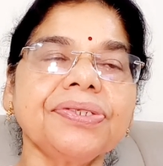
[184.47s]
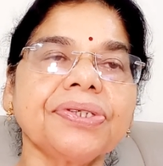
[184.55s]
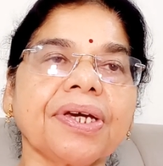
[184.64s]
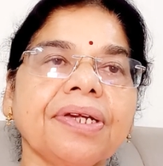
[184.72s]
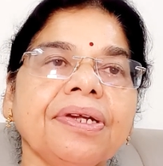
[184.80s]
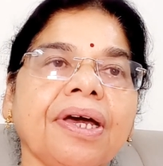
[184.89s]

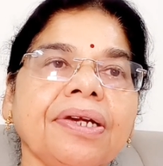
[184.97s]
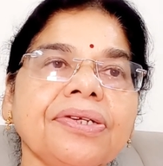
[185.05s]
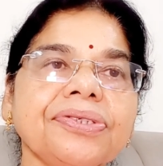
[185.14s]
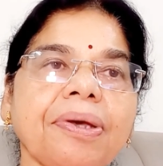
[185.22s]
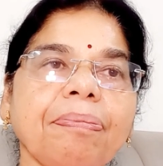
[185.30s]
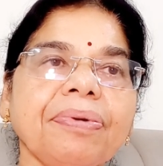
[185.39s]
Jain, and a
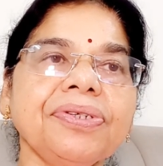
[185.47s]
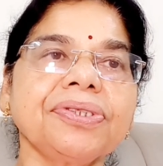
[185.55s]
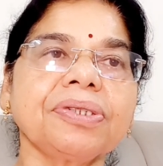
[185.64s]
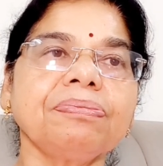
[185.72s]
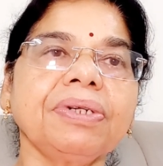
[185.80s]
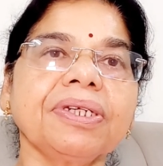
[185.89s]
separate
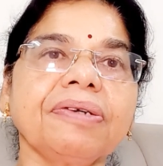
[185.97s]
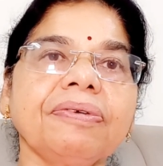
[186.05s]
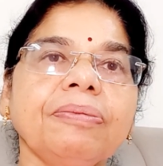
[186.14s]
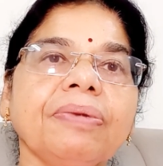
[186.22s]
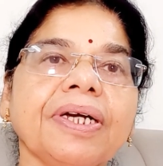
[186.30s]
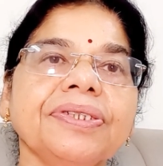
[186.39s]
judgment
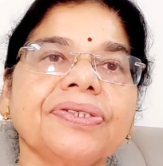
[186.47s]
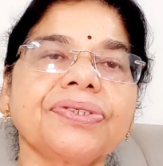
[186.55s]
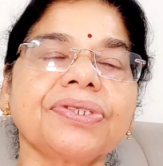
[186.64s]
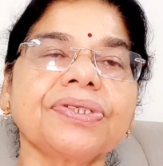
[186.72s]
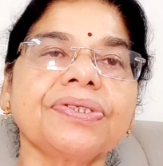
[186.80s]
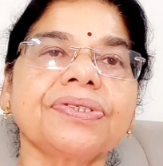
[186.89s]
given by
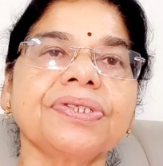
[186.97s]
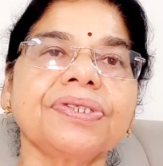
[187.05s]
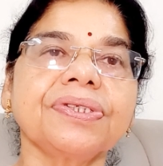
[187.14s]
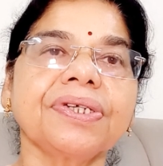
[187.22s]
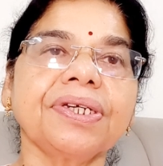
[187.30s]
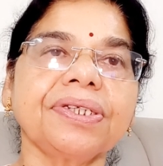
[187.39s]
Justice
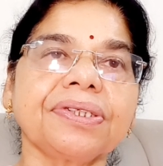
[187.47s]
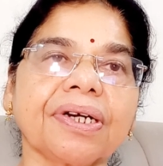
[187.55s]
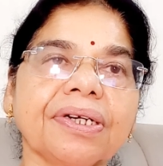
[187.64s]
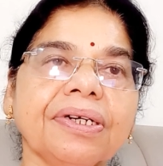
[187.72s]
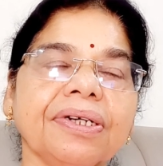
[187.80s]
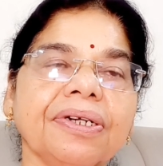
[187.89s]
C.K.
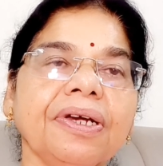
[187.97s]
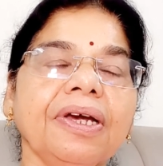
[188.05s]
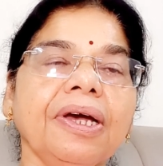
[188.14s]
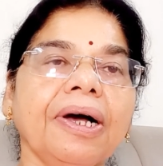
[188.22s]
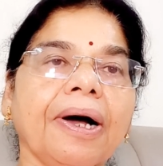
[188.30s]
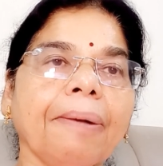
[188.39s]
Thakkar,
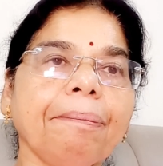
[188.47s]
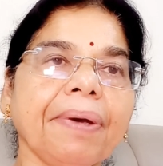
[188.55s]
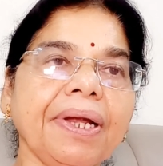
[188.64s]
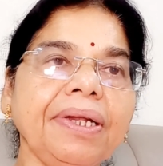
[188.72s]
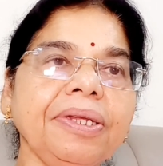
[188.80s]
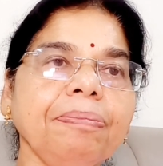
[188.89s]

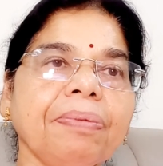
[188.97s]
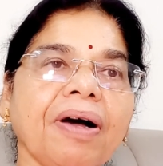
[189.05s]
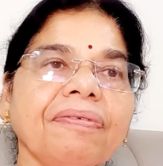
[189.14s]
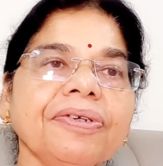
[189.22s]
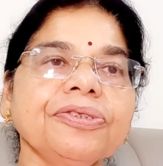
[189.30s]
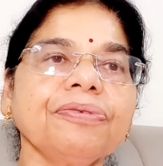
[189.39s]
upheld the
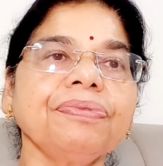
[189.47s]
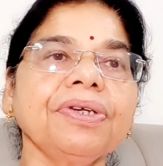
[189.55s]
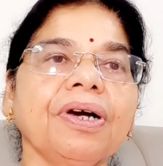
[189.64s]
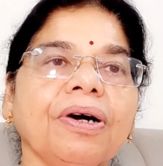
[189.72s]
powers of the